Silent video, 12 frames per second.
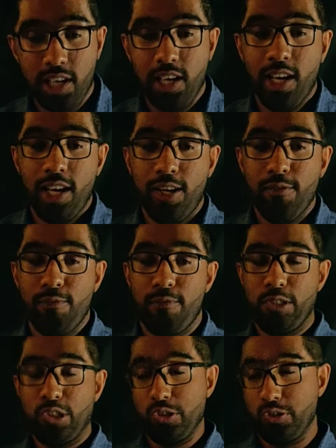friction
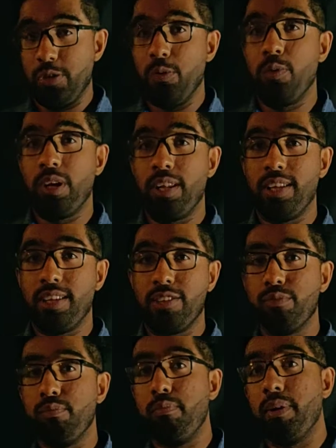stir welding is
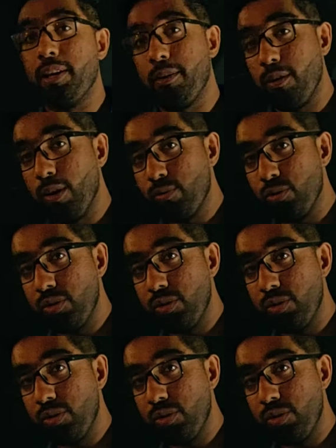better option